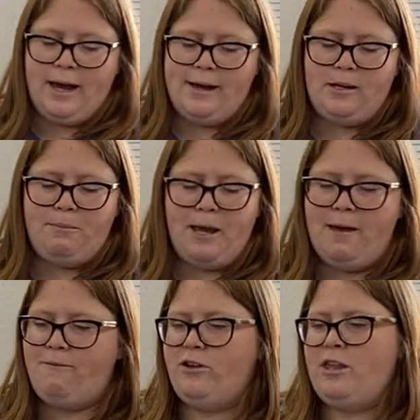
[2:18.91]
I did pay
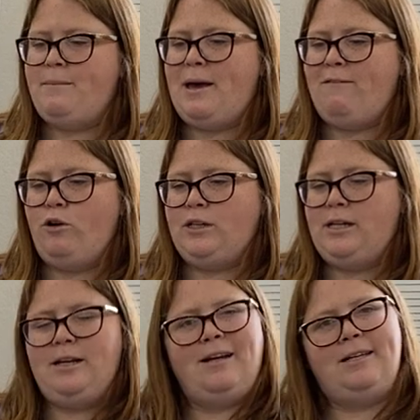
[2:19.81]
up for them at
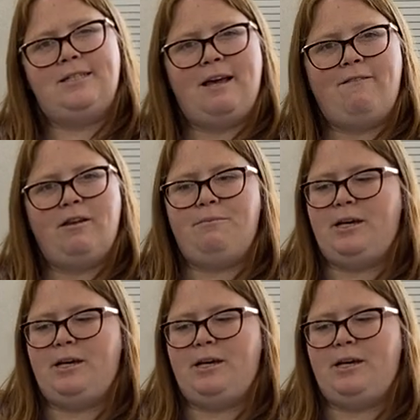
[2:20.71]
$14.97